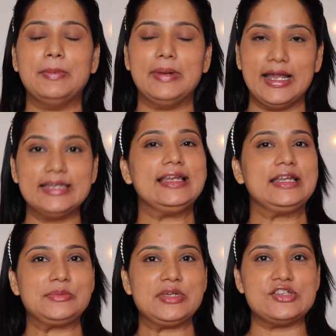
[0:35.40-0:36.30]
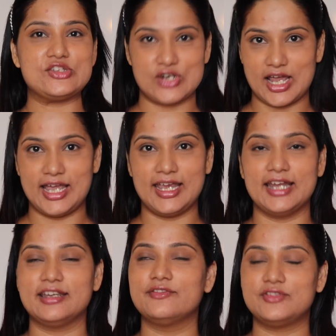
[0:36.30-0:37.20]
but let me try,
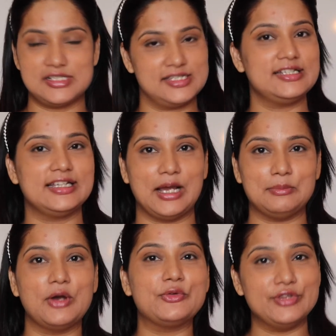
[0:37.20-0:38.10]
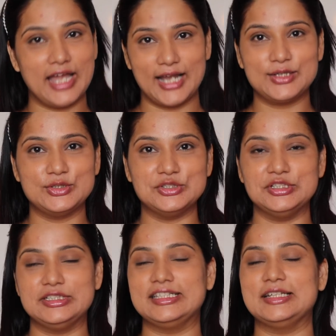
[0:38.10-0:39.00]
and if it doesn't come out that
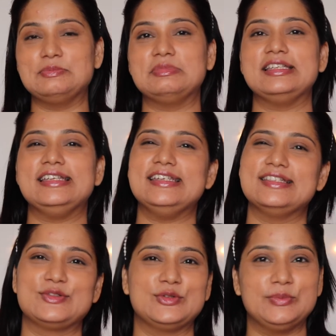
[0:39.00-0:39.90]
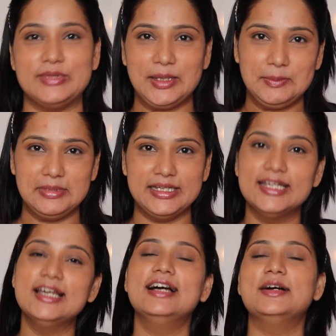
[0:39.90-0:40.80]
good, then please don't blame
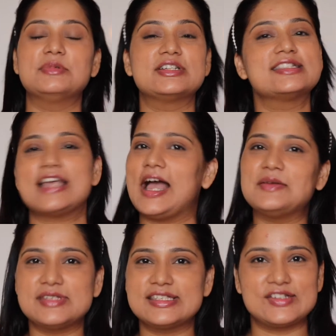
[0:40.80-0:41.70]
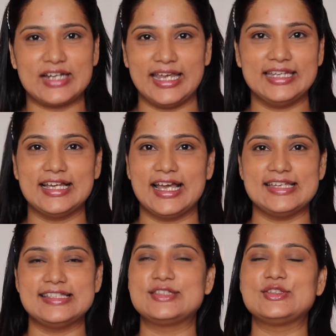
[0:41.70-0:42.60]
me because I'm just trying,
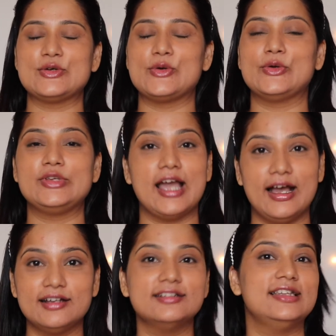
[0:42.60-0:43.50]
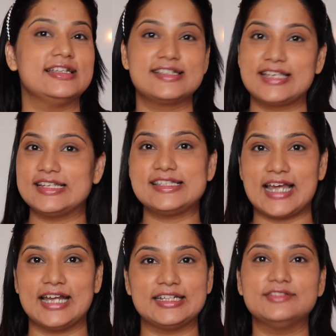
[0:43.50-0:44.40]
guys. So yeah, let's get
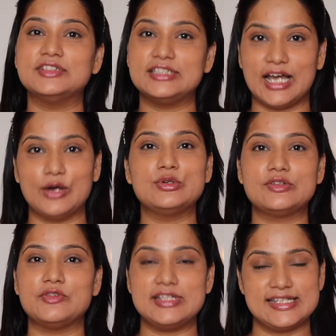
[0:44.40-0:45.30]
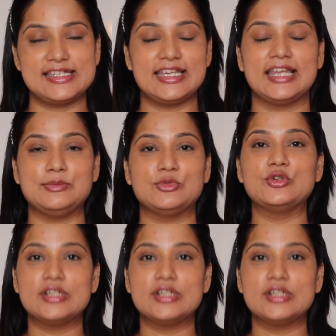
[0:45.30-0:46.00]
started without wasting any more